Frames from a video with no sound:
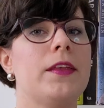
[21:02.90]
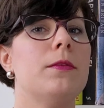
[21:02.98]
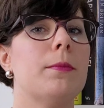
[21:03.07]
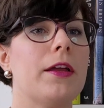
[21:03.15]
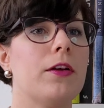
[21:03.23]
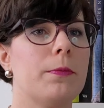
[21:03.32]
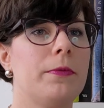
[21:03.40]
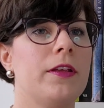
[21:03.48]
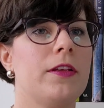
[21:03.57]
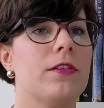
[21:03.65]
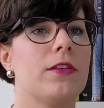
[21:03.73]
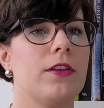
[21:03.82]
In my
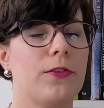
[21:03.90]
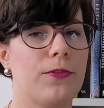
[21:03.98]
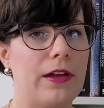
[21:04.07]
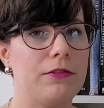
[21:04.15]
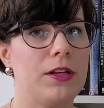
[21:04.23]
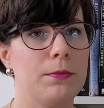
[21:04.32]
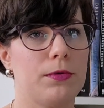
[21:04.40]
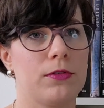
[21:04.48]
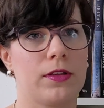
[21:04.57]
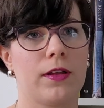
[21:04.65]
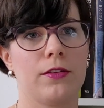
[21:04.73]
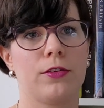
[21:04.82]
opinion, it's very
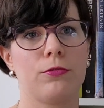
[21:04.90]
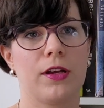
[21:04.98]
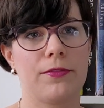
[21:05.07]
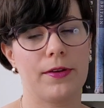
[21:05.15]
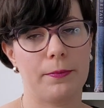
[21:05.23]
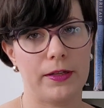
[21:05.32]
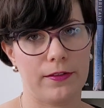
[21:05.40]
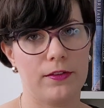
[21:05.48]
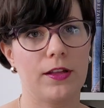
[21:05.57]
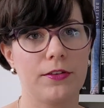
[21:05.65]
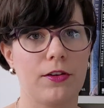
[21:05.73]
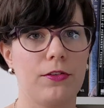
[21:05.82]
important to have a
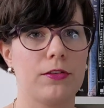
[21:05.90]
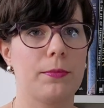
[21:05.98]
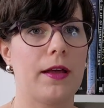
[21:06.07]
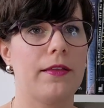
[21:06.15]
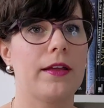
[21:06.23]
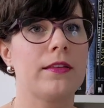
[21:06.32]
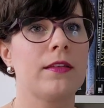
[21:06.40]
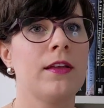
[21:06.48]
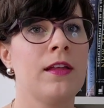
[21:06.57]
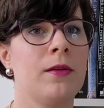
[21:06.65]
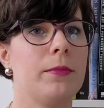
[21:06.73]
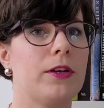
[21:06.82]
personal color palette
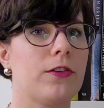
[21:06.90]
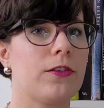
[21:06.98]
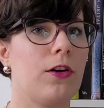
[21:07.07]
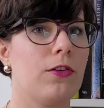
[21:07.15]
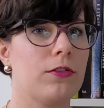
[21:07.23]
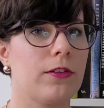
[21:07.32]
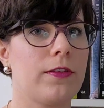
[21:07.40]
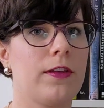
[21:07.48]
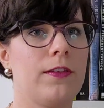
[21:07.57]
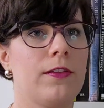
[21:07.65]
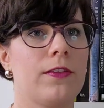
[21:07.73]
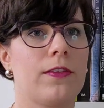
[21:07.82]
because color
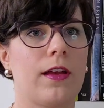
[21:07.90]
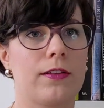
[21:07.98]
seasons